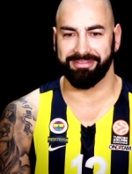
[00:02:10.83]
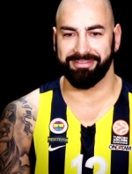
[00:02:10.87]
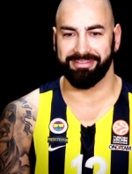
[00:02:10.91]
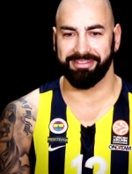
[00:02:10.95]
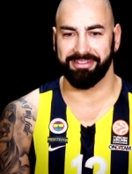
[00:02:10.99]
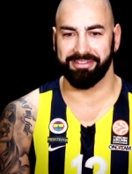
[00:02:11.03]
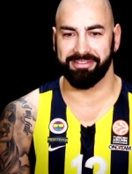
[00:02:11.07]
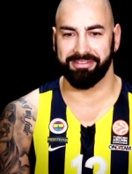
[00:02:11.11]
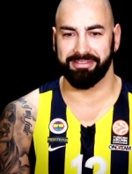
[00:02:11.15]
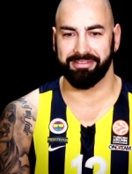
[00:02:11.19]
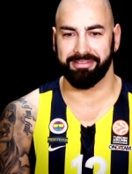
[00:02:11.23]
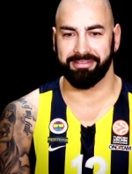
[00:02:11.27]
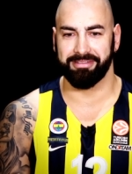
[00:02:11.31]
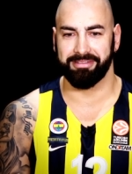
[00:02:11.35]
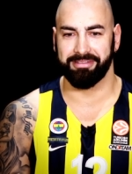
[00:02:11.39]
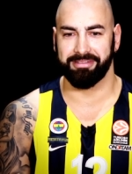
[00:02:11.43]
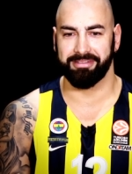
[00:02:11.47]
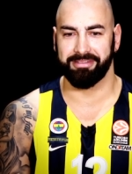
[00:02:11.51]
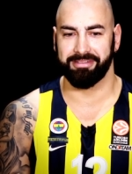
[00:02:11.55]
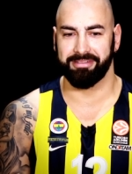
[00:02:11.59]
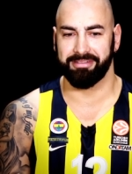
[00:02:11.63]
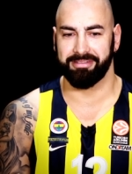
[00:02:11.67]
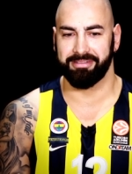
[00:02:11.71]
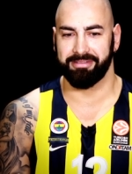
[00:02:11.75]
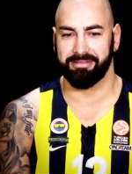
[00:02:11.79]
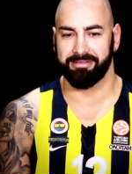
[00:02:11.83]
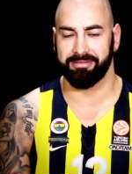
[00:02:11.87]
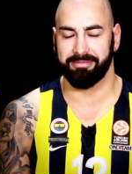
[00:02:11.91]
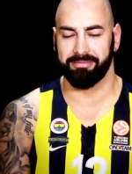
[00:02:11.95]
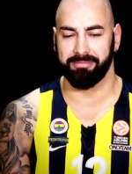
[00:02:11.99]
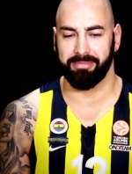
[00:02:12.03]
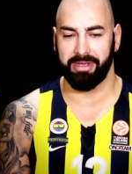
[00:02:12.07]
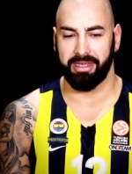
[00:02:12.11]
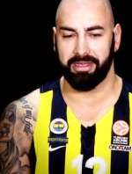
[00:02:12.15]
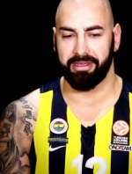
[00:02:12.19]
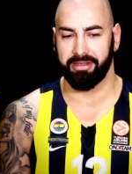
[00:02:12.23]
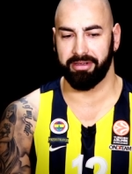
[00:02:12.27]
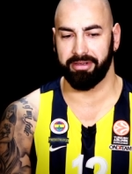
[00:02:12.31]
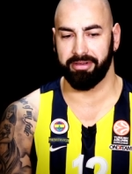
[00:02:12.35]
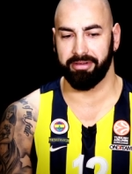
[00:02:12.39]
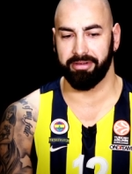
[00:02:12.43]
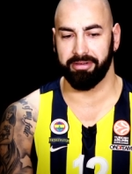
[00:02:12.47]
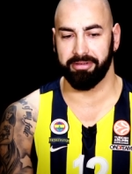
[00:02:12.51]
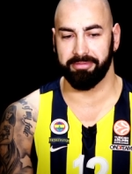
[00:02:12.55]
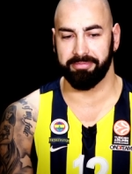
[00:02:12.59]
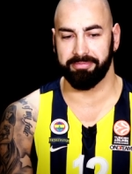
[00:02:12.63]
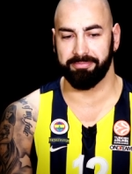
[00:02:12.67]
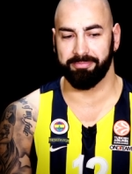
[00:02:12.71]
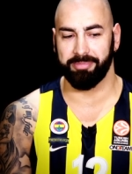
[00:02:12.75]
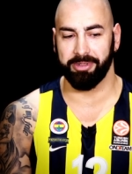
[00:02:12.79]
it's my career
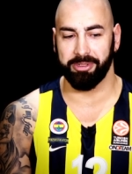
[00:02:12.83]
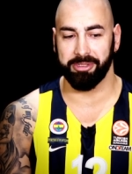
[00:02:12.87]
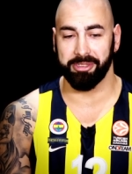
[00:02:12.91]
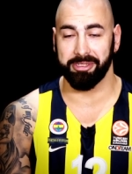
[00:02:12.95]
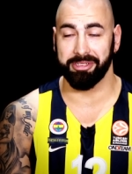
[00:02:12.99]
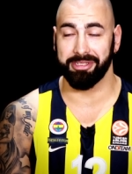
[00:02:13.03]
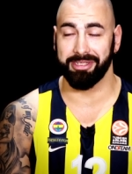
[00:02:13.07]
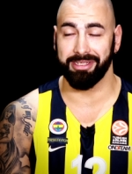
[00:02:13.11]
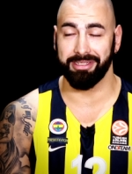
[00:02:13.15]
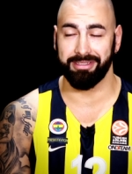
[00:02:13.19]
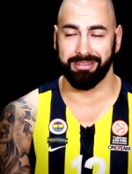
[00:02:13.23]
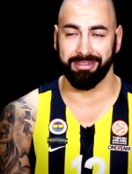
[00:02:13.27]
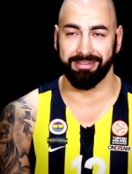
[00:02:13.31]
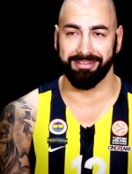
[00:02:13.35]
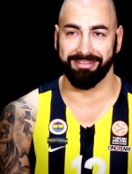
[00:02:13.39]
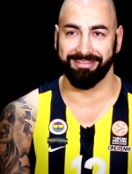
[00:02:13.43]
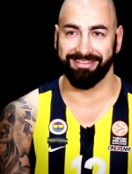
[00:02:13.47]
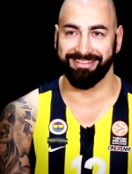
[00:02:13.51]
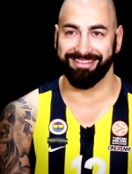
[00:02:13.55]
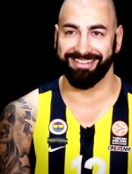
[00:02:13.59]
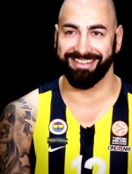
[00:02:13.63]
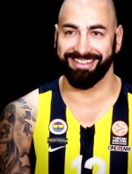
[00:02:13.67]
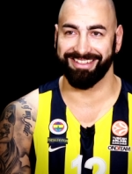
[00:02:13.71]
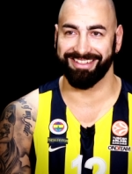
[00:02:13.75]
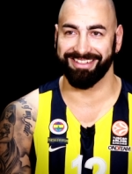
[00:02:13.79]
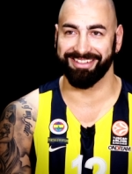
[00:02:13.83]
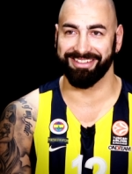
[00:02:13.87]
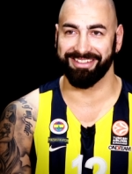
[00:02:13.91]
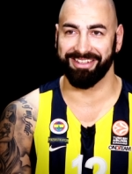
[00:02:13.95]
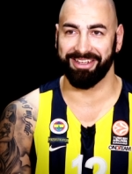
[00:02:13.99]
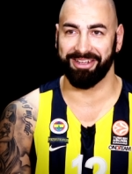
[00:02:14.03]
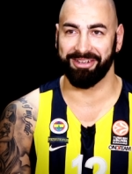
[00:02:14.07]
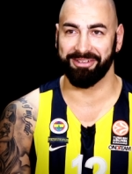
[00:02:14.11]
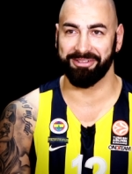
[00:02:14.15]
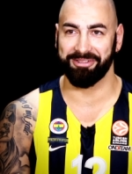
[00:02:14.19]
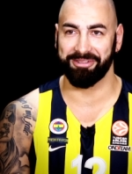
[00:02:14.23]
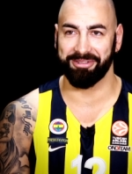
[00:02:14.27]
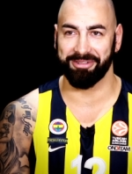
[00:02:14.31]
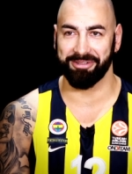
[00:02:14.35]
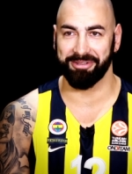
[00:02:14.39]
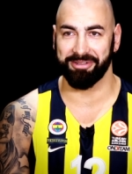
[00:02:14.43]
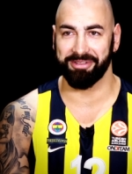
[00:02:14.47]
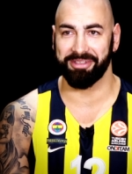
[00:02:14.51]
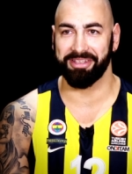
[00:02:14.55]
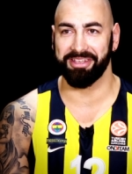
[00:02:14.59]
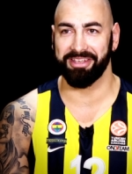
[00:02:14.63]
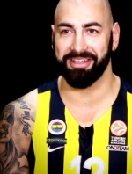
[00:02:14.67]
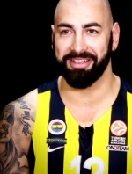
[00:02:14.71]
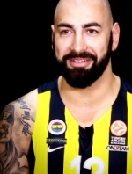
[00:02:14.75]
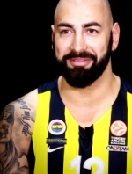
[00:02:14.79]
is pretty decent until now, so
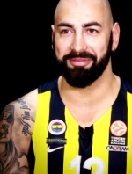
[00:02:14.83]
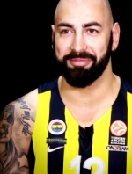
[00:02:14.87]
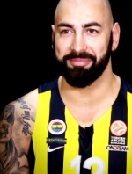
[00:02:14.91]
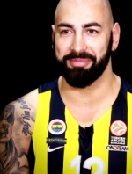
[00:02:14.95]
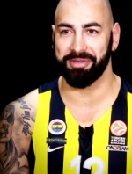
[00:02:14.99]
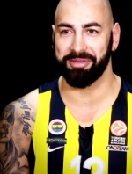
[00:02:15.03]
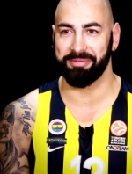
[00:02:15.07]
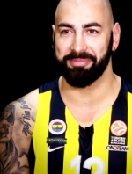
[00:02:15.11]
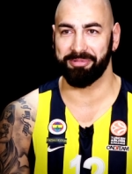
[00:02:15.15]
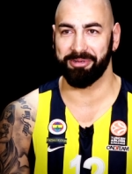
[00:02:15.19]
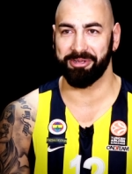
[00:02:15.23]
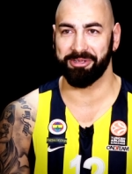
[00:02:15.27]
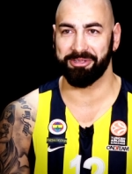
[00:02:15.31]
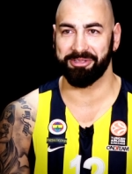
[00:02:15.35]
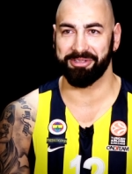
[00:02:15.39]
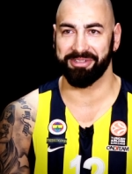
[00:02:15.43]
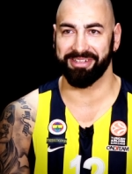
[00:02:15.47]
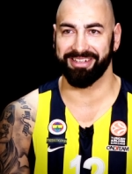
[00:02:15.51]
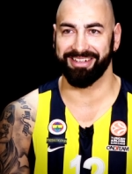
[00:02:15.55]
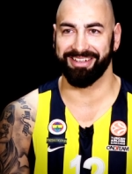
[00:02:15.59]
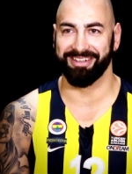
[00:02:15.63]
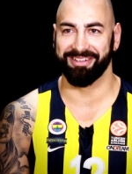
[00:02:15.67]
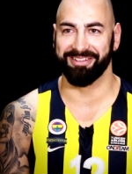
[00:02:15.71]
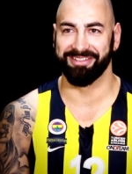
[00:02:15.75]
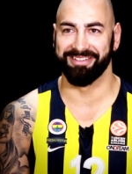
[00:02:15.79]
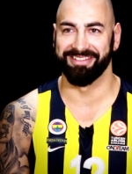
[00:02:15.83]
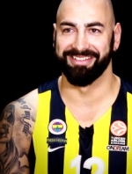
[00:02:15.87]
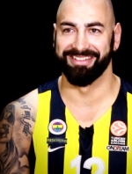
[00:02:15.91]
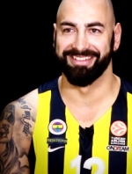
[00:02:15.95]
he have a big pressure now.